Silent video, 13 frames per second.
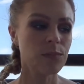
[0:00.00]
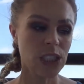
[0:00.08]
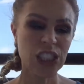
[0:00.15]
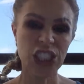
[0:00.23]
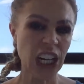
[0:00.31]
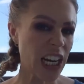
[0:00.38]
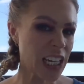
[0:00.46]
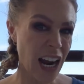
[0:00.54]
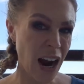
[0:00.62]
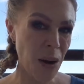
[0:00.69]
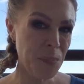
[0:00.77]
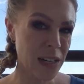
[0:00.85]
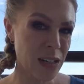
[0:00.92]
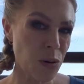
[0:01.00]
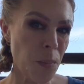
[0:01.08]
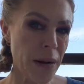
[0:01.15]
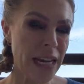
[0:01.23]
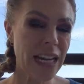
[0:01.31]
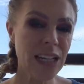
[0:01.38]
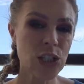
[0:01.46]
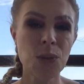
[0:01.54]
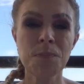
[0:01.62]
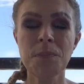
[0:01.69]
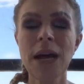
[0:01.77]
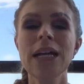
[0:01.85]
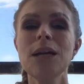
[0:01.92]
shake it up a little bit and to
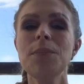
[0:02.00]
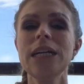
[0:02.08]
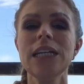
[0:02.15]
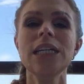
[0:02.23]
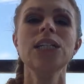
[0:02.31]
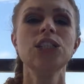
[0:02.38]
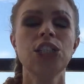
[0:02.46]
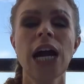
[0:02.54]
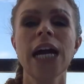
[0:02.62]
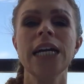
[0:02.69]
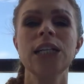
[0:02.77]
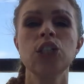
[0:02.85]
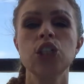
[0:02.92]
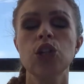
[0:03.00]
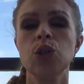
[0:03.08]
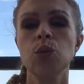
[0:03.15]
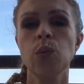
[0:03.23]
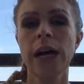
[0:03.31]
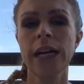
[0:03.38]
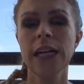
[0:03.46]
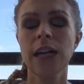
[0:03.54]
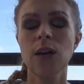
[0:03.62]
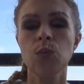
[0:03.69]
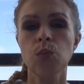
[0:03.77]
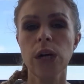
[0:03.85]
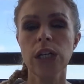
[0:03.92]
maybe change the way
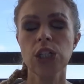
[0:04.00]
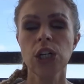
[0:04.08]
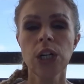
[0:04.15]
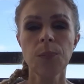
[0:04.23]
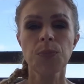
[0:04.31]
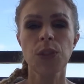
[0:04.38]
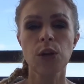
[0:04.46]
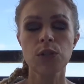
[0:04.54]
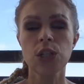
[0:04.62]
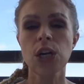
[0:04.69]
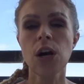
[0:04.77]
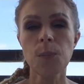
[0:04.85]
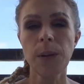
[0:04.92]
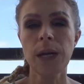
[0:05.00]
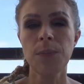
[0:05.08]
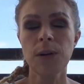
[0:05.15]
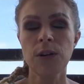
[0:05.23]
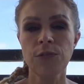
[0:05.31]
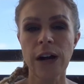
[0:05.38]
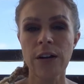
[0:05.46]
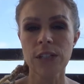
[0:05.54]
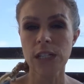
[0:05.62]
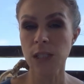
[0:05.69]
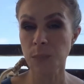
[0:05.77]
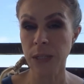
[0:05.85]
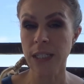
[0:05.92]
in which those young people around
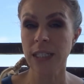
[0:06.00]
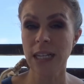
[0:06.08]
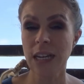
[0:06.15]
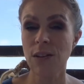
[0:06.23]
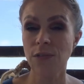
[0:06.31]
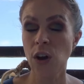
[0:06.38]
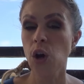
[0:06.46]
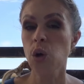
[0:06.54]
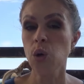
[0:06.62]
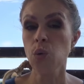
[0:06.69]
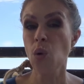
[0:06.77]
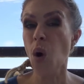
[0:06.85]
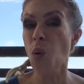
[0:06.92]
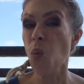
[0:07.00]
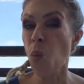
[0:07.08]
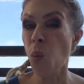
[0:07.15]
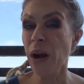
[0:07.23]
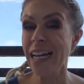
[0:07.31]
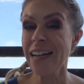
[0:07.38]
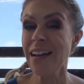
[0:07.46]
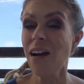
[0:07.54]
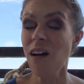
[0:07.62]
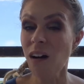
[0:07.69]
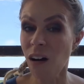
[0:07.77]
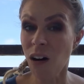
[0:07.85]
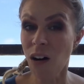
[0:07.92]
us perceive who we
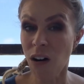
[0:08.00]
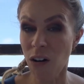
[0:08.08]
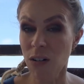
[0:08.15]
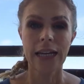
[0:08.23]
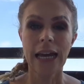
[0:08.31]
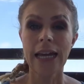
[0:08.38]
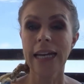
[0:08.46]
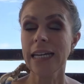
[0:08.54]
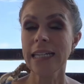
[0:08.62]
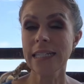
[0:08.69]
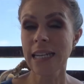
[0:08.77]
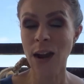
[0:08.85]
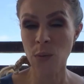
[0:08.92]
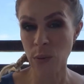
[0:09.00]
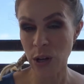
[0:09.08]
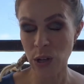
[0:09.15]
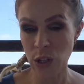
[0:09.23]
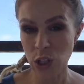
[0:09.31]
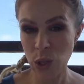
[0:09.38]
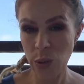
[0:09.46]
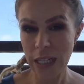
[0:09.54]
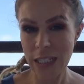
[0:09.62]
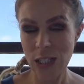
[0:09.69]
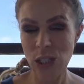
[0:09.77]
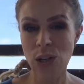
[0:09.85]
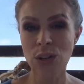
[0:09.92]
are. And here's how we're going to do it.
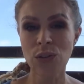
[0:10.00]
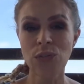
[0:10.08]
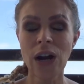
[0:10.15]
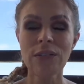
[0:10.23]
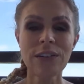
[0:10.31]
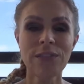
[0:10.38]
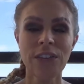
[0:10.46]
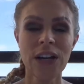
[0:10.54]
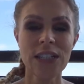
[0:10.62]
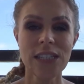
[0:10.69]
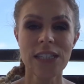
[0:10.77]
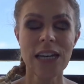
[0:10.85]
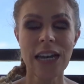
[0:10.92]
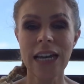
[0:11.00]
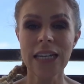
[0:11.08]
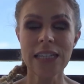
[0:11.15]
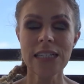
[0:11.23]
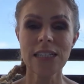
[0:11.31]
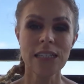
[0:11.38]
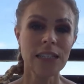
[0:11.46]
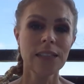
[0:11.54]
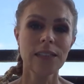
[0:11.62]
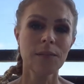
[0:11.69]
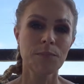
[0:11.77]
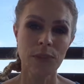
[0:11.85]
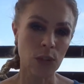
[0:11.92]
So the very first thing
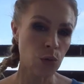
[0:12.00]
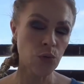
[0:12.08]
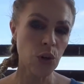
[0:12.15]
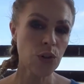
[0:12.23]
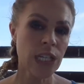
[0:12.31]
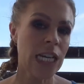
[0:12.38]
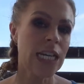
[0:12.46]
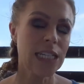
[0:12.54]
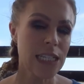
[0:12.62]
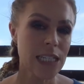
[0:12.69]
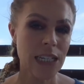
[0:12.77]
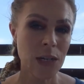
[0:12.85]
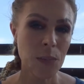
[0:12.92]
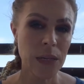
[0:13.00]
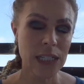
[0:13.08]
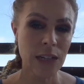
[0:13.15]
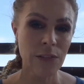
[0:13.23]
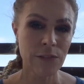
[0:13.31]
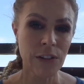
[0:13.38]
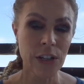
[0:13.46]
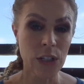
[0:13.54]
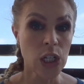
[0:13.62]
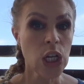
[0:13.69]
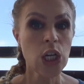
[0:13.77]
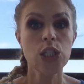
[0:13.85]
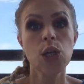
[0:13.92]
is, the routine is going to be different.
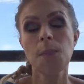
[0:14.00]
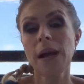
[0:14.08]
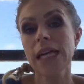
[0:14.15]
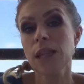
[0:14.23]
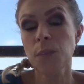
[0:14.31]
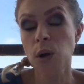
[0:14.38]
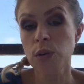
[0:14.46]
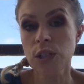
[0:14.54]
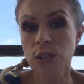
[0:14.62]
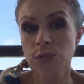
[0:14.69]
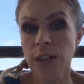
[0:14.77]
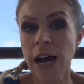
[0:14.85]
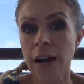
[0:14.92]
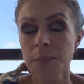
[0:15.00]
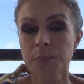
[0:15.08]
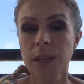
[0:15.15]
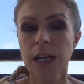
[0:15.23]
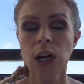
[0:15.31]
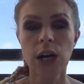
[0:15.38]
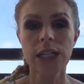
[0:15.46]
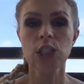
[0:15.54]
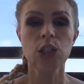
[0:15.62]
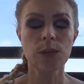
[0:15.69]
So make the most of that. Like,